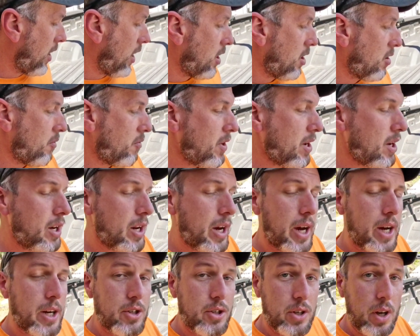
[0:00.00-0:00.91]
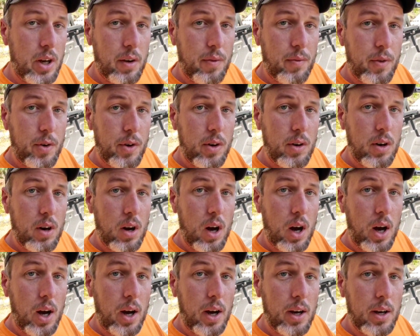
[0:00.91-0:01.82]
got your V-notch stuff for your
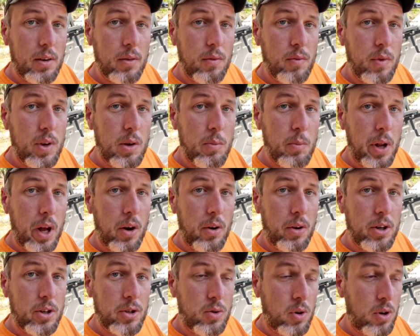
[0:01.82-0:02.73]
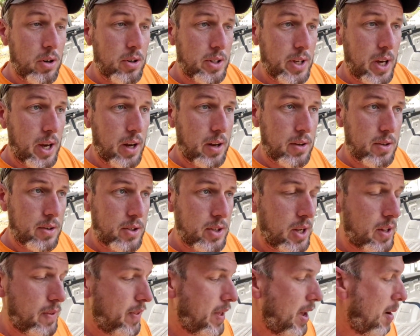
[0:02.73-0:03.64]
V-plow controllers that
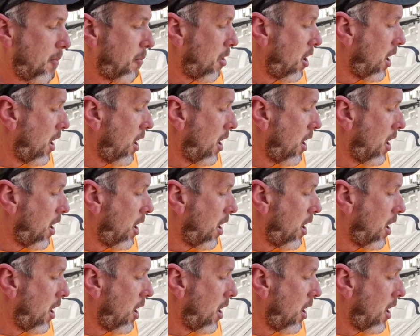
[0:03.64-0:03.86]
sit in that